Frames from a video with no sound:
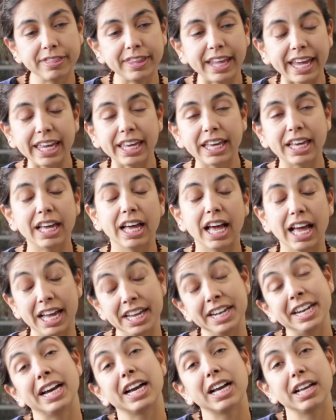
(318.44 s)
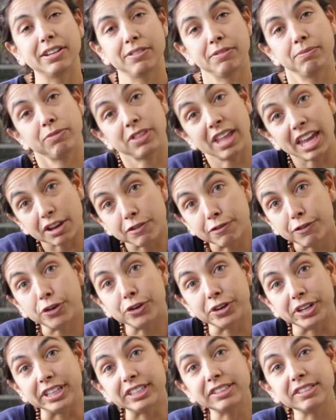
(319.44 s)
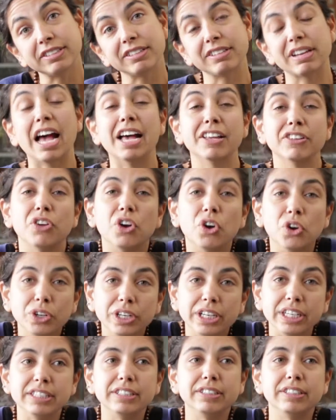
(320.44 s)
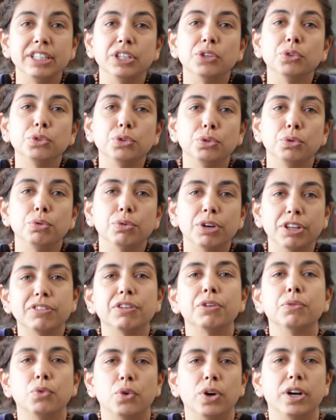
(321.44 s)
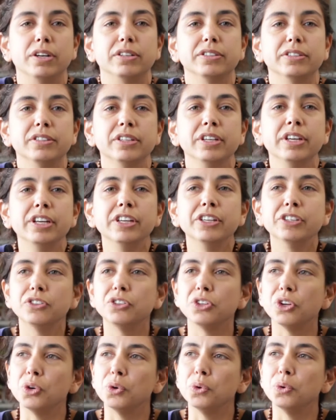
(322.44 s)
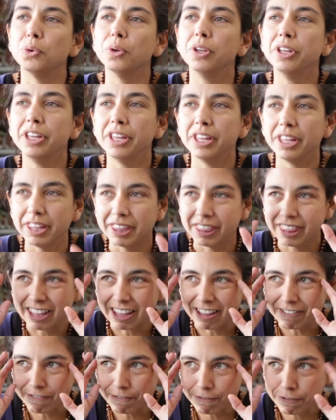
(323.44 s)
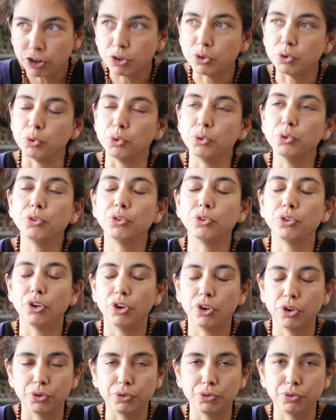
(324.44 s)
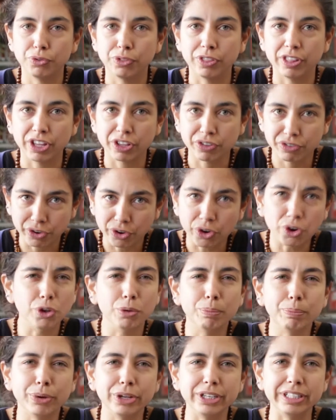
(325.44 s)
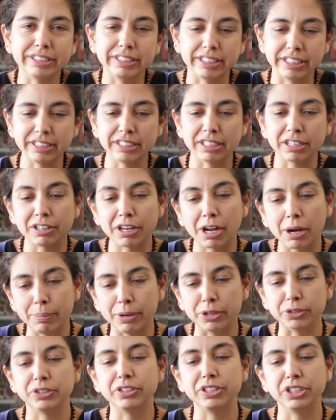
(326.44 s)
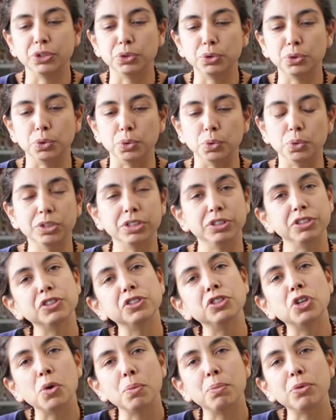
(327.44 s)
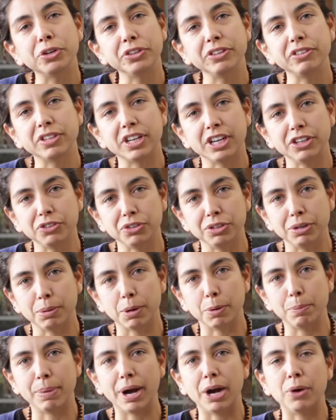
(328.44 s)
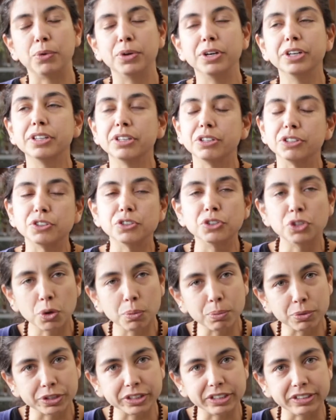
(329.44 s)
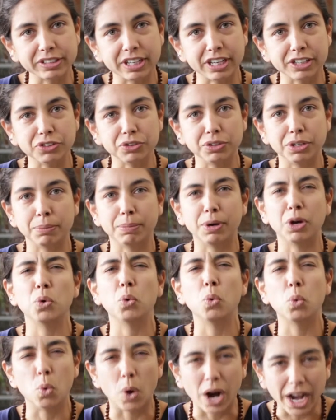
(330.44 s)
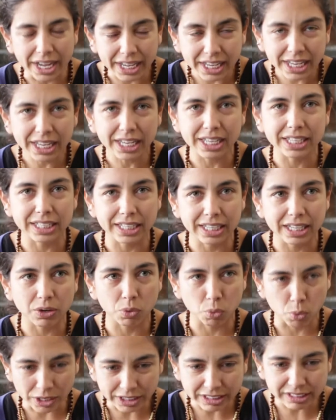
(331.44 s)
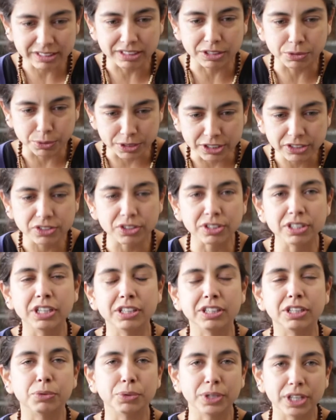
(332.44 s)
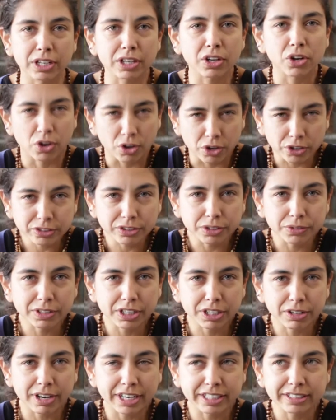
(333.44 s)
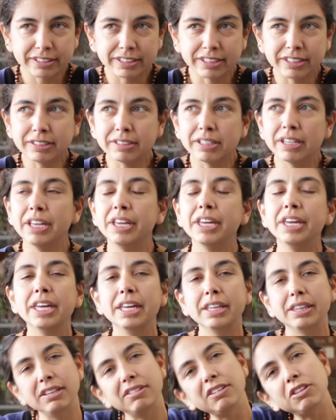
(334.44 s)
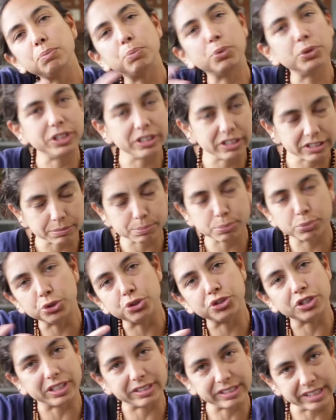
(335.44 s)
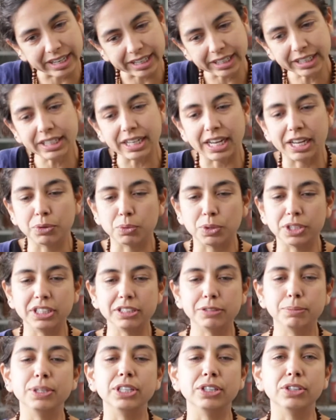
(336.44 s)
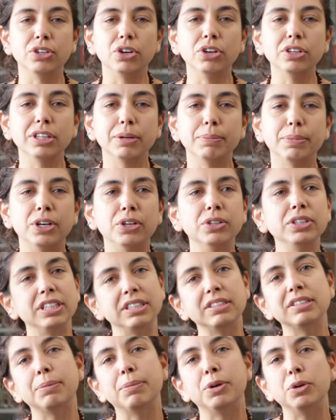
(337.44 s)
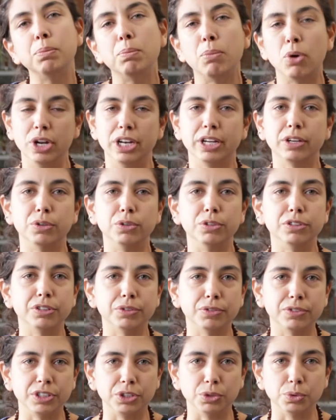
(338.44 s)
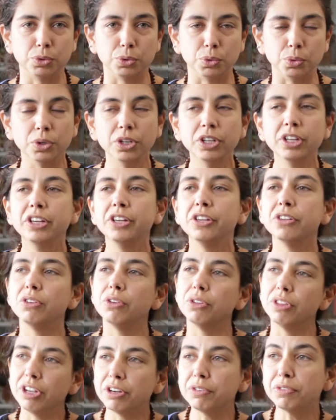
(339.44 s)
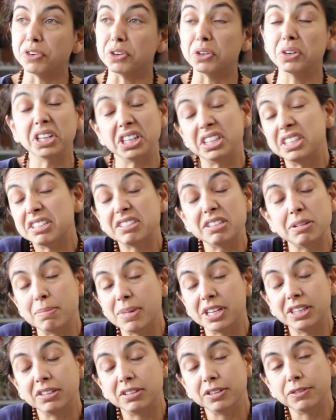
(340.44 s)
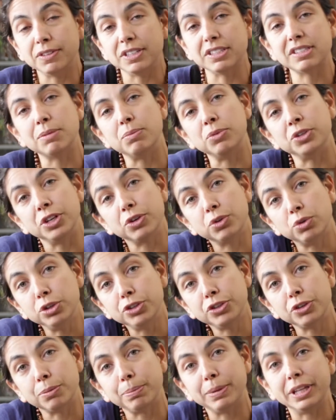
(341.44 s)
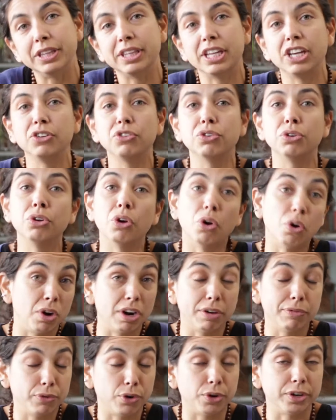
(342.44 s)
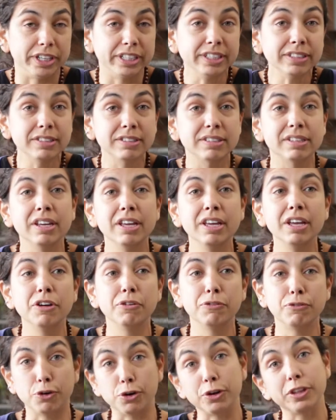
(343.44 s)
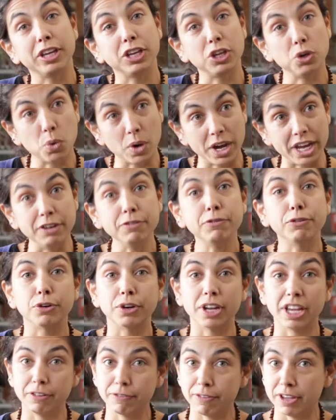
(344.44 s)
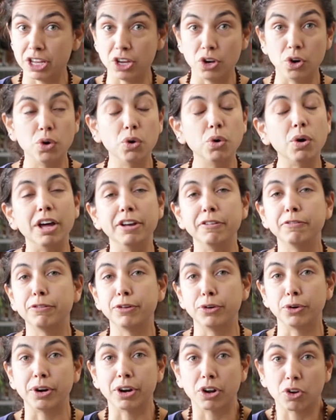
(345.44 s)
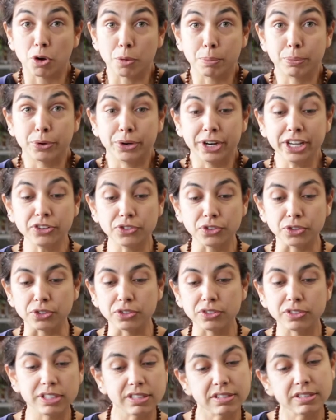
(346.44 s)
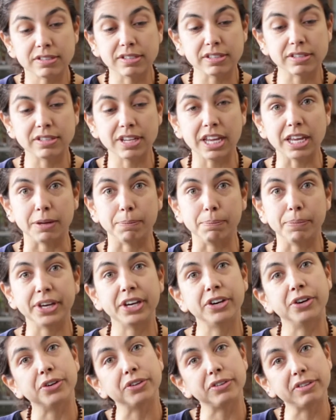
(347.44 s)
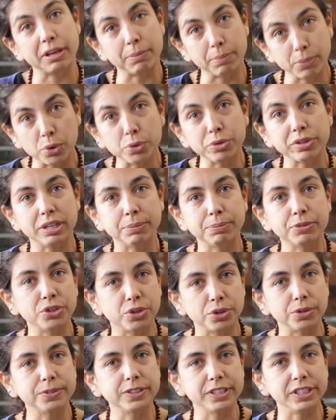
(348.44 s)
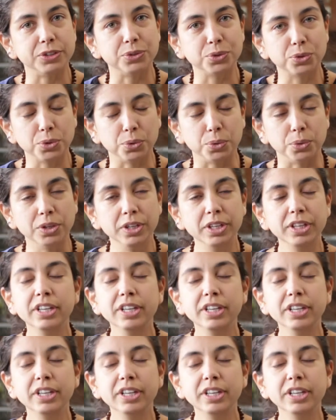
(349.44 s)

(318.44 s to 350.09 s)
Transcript: take forests as only CO2 reservoirs. So the focus of these whole policies are about CO2. There is no more discussion about power. There is no more discussion about why, what is the reason and the real cause of the crisis. This is pushed aside, and what is being talked about is about molecules of CO2. So therefore, it doesn't matter if it's a monoculture plantation or a forest. For the UN, for FAO, and for corporations, this is the same because they both absorb CO2.